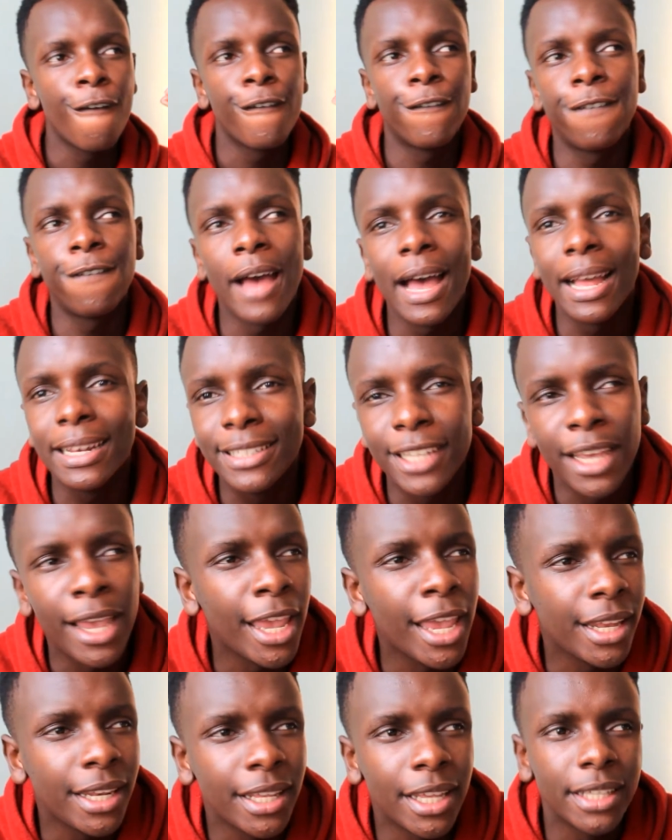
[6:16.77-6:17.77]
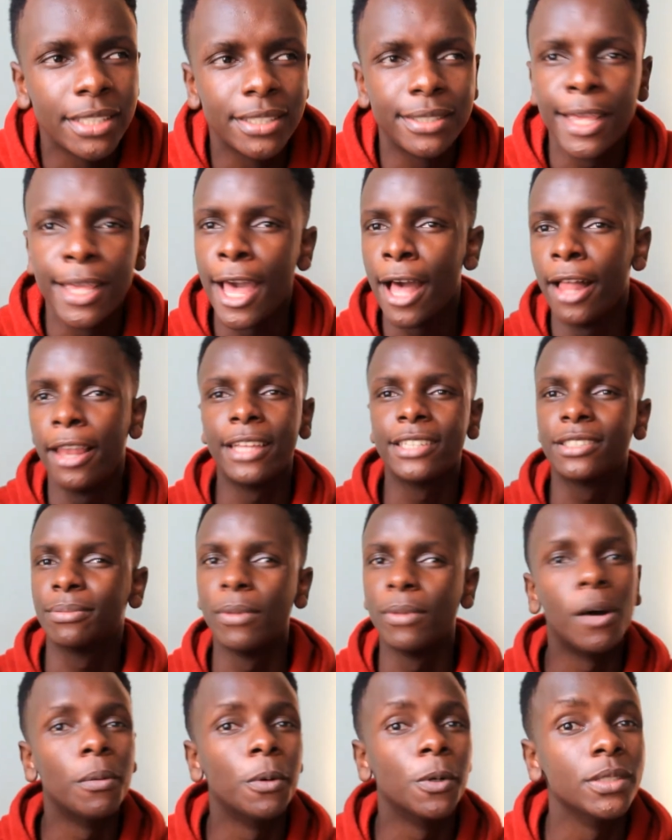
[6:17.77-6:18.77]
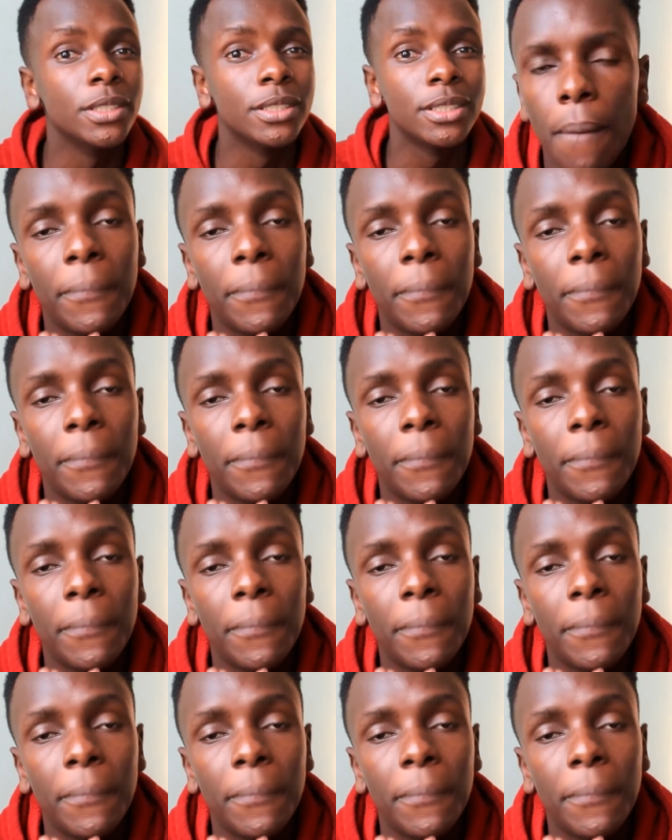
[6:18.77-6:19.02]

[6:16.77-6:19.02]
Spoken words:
fat, hideous, hairless mammals.